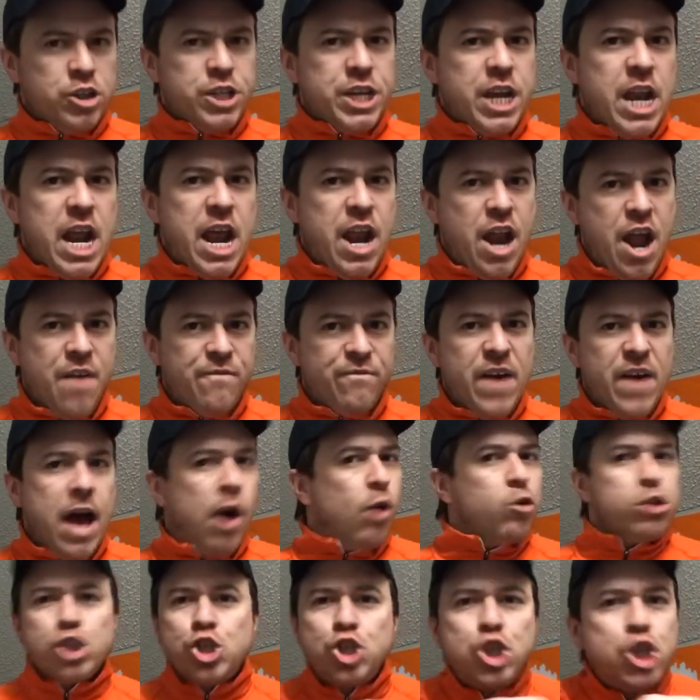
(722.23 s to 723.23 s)
just not
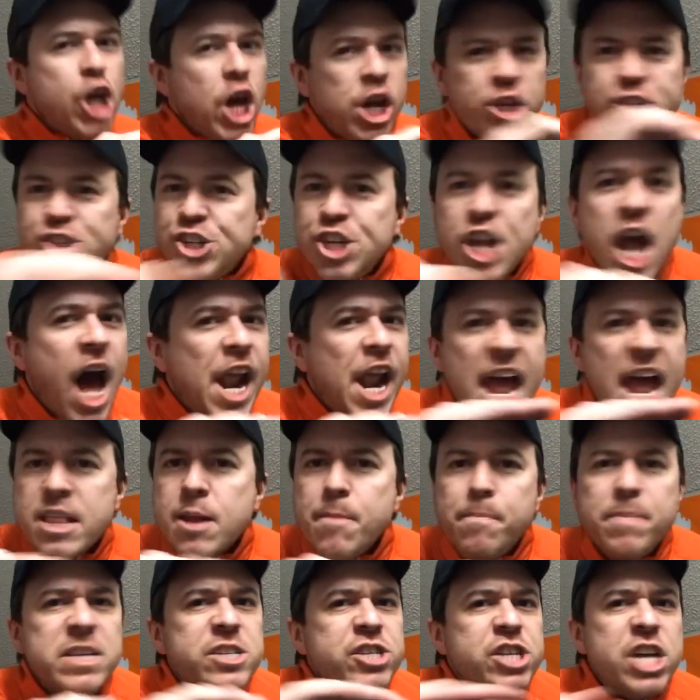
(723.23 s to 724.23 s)
at the position that they're
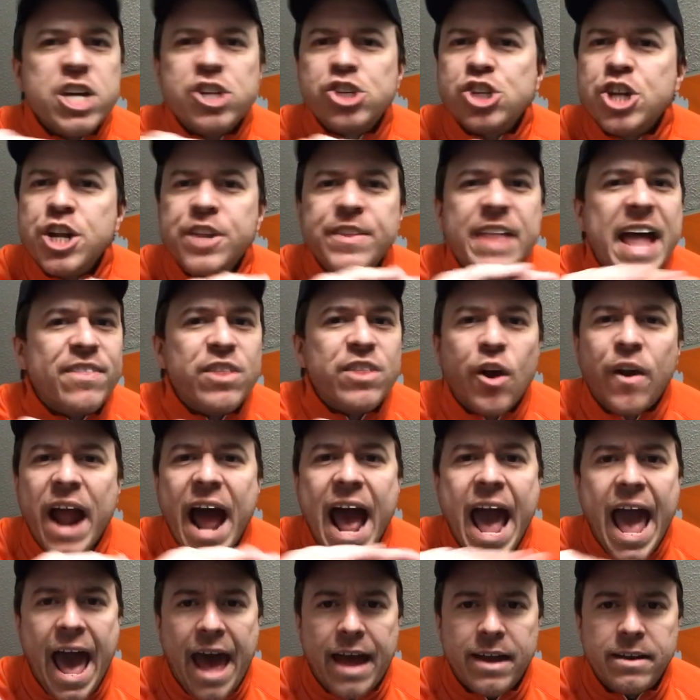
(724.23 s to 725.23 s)
at.
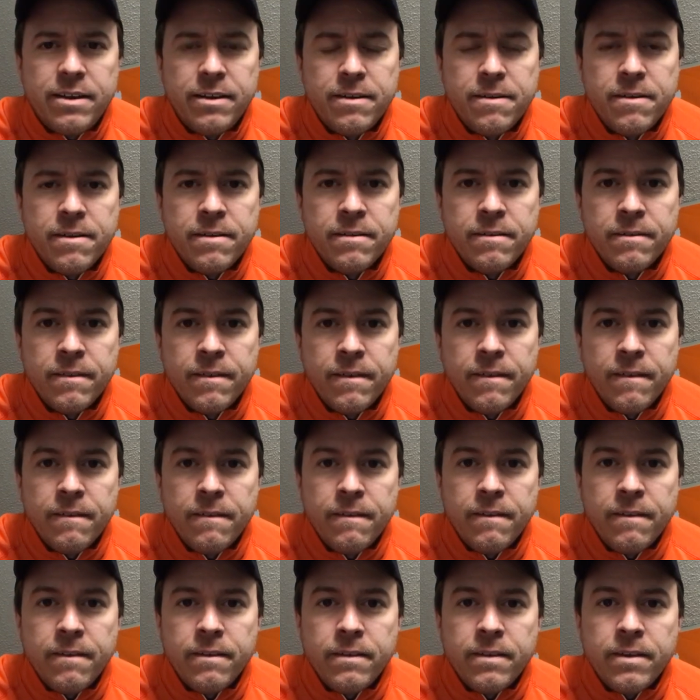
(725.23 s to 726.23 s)
Do
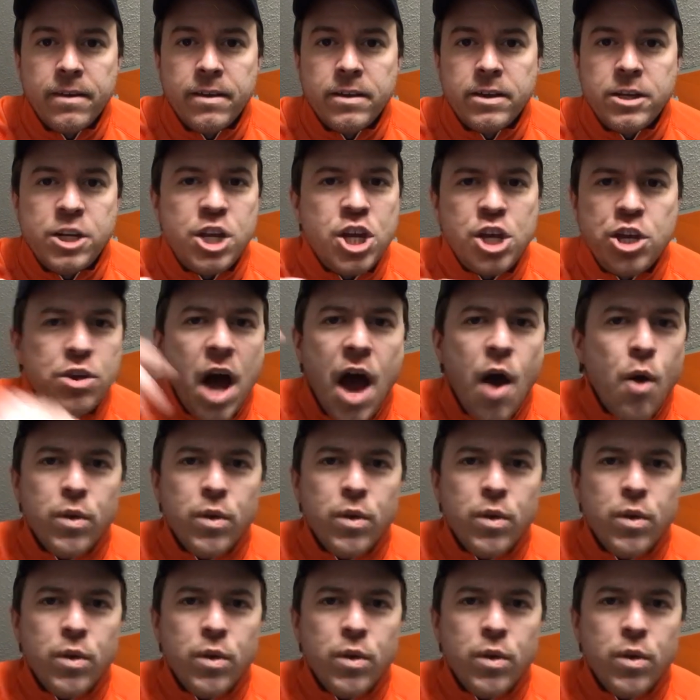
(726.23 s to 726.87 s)
y'all get that?